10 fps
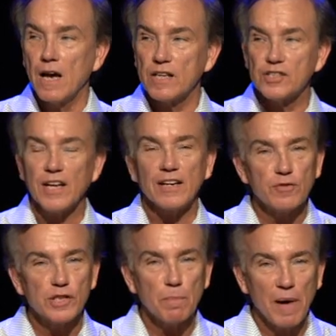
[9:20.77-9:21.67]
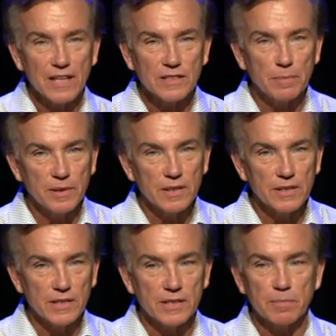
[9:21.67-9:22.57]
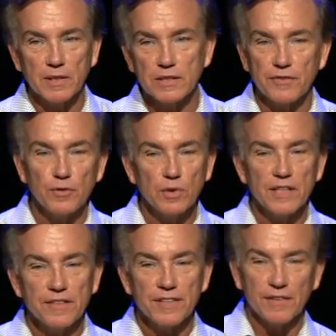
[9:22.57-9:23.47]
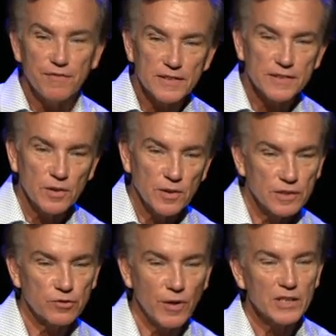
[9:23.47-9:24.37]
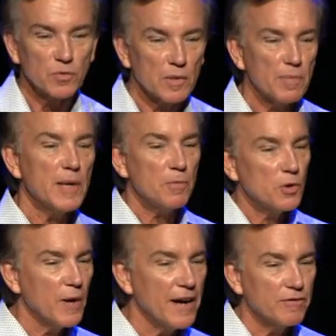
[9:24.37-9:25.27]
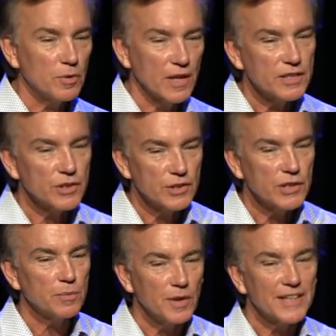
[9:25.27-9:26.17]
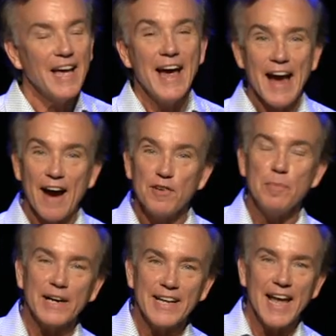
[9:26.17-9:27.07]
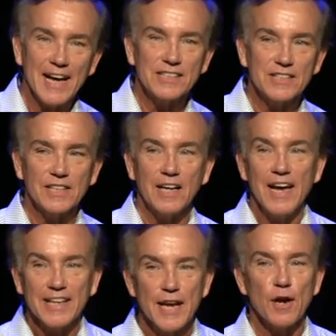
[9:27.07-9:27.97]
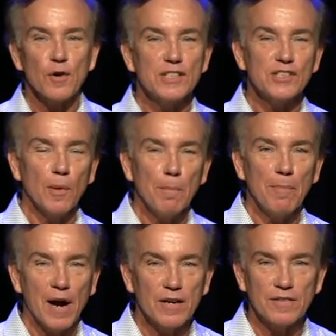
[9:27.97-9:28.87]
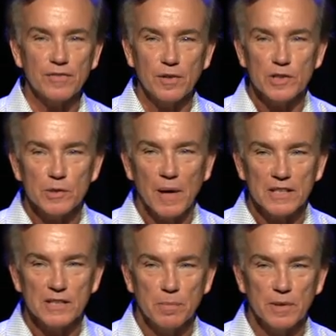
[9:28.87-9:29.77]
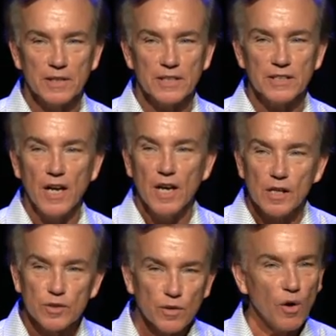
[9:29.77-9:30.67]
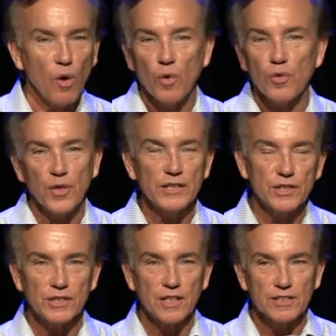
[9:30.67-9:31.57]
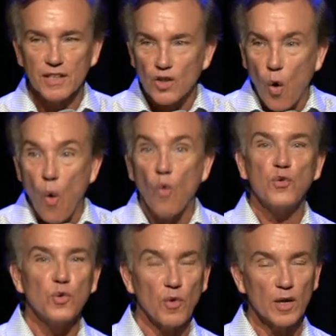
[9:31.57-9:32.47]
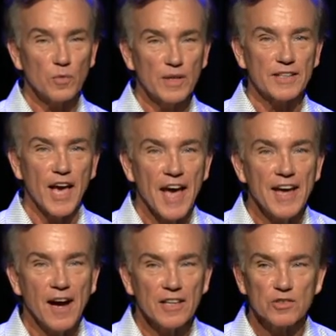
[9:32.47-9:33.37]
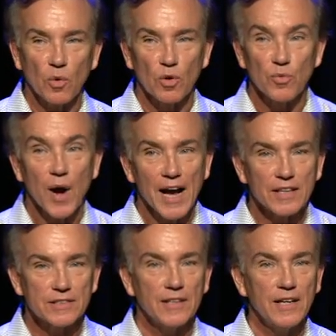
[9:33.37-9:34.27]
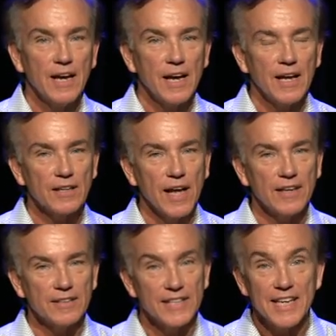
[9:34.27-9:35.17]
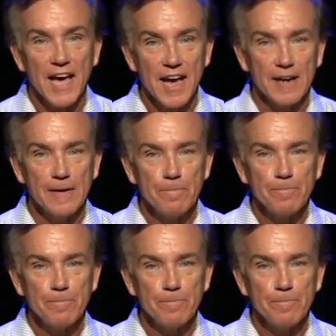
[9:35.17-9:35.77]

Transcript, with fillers: a set of responsibilities because if you live in a physical address with people you have a relationship with, everybody has to carry some part of the responsibilities so the whole thing just doesn't get overrun with chaos or rot and, and decay.